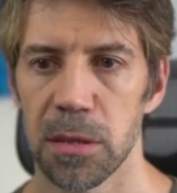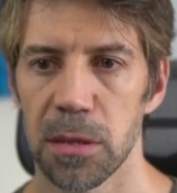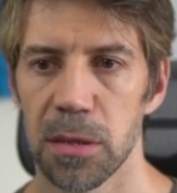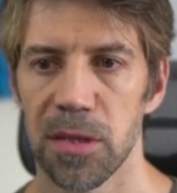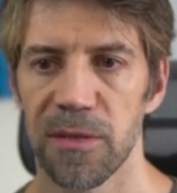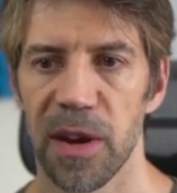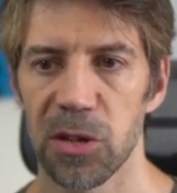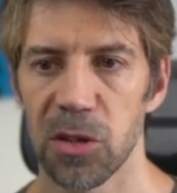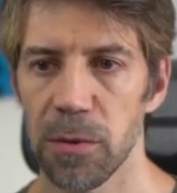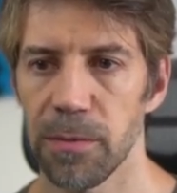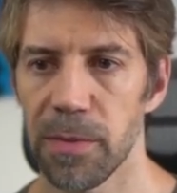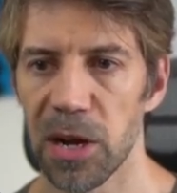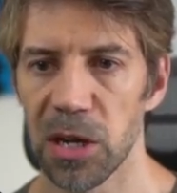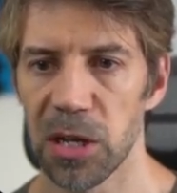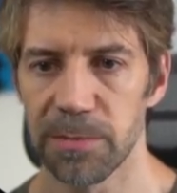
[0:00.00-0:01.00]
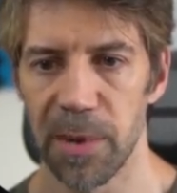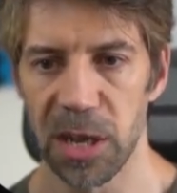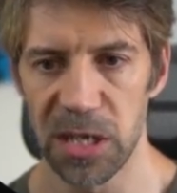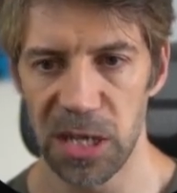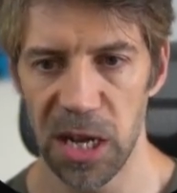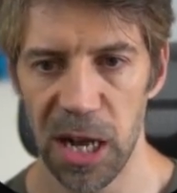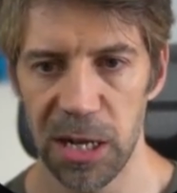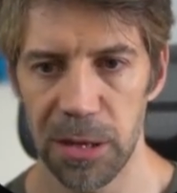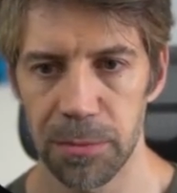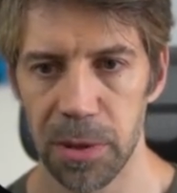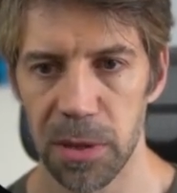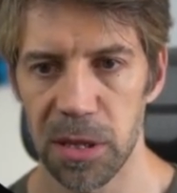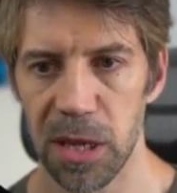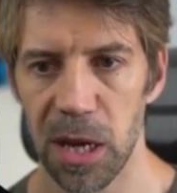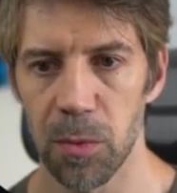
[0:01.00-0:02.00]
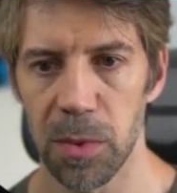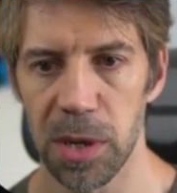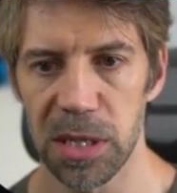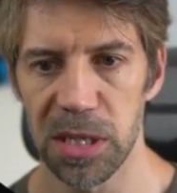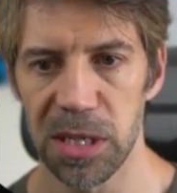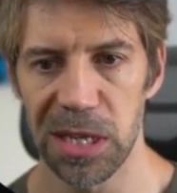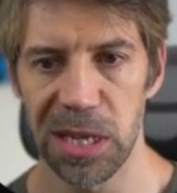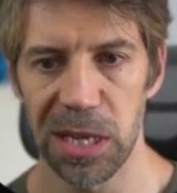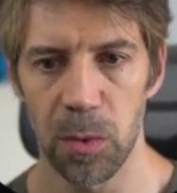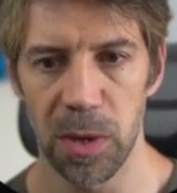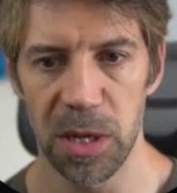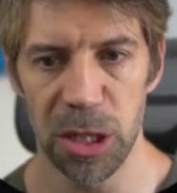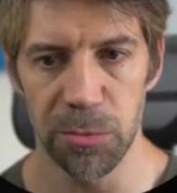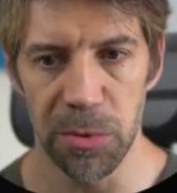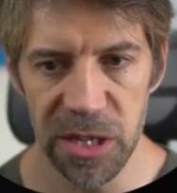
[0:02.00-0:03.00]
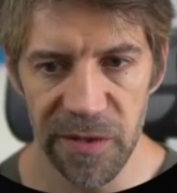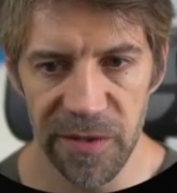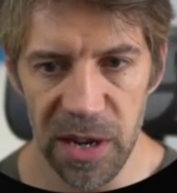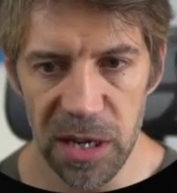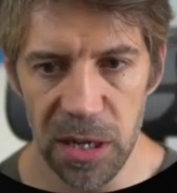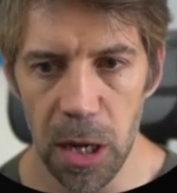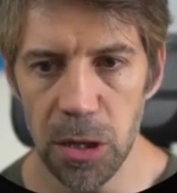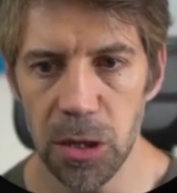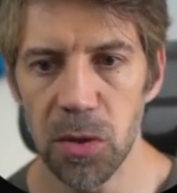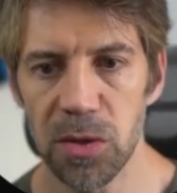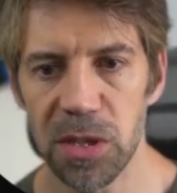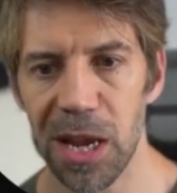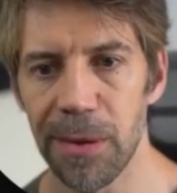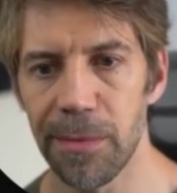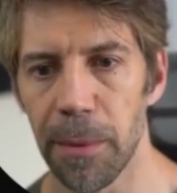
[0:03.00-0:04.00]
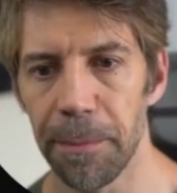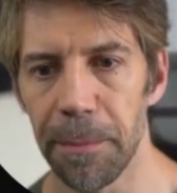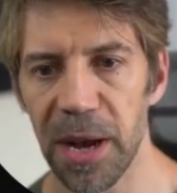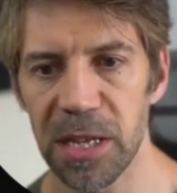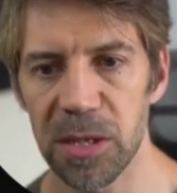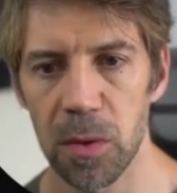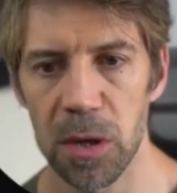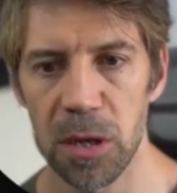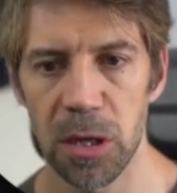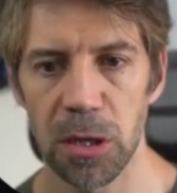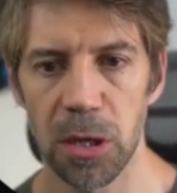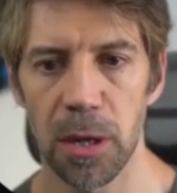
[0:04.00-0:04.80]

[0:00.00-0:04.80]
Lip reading: If I do -help, then we can see we can specify a username and password,